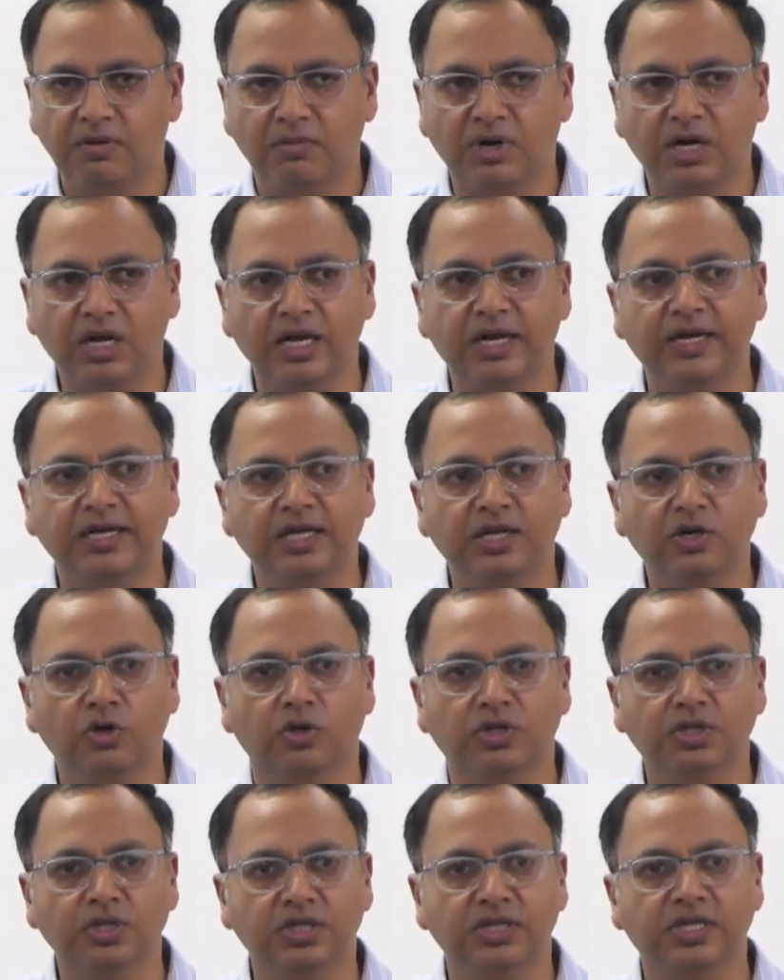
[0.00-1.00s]
But later
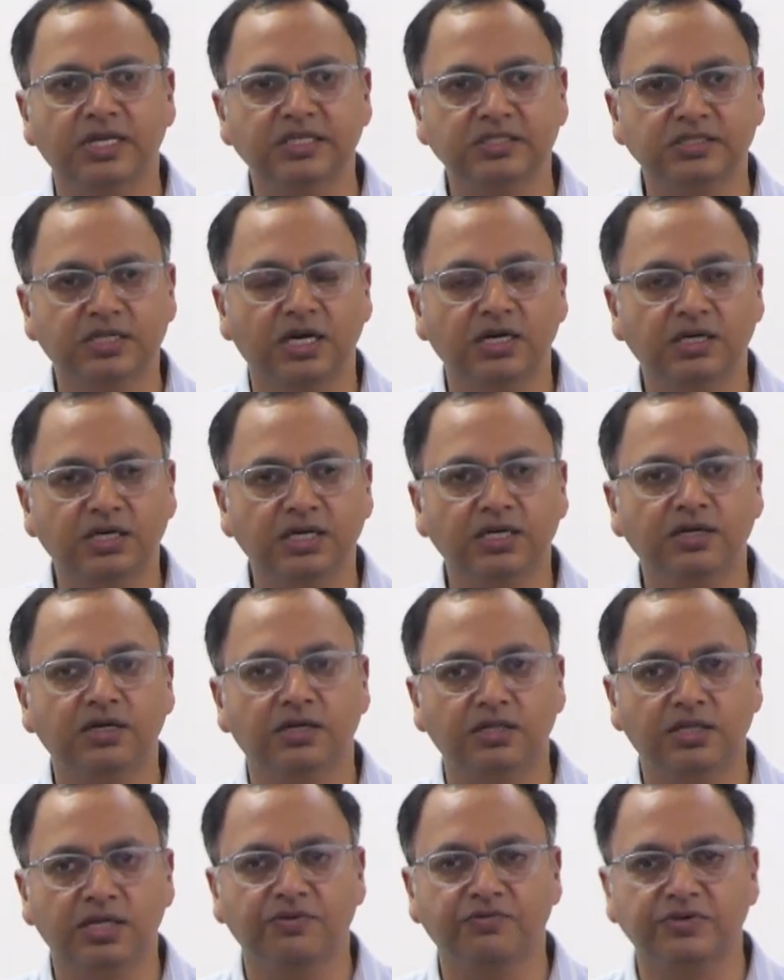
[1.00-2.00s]
on,
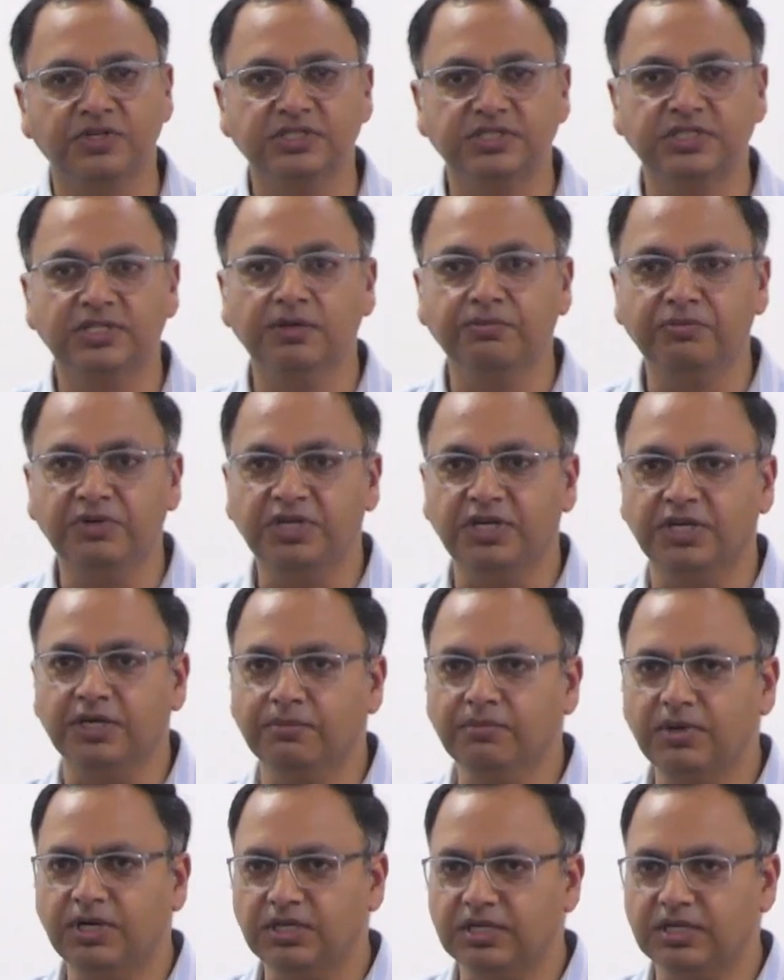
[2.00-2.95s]
the wisdom came,